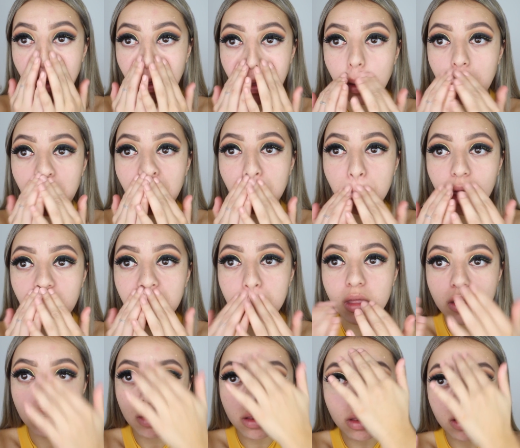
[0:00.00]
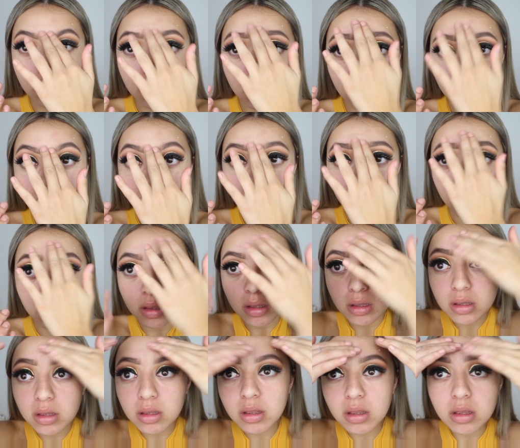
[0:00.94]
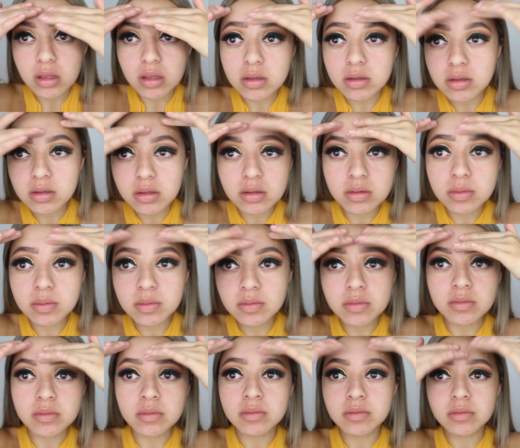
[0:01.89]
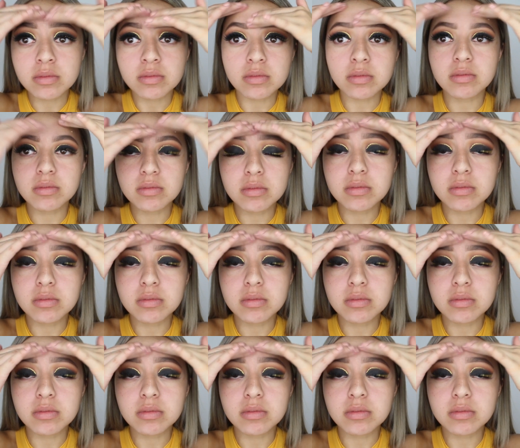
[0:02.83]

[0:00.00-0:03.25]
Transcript: where I have larger pores and imperfections.